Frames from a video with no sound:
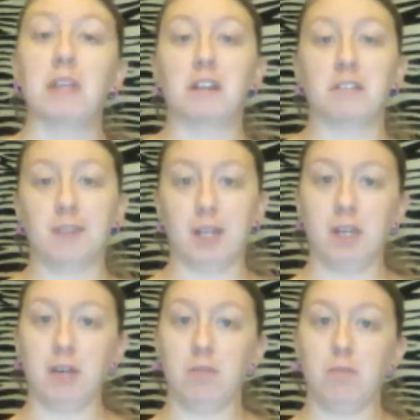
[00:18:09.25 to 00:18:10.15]
be there
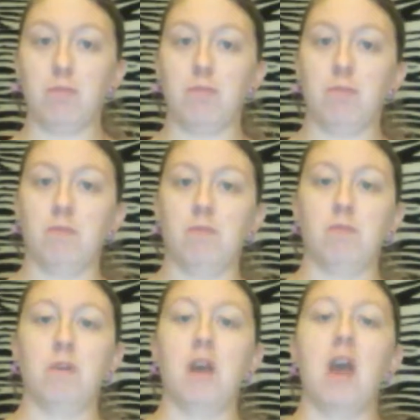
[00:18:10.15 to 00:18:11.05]
for you.
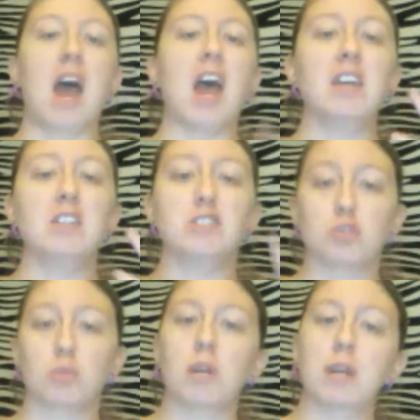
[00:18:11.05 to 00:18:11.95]
I
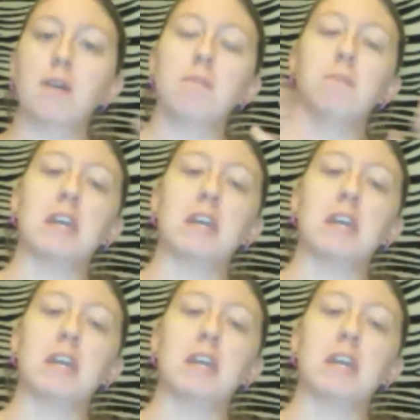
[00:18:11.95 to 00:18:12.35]
enjoy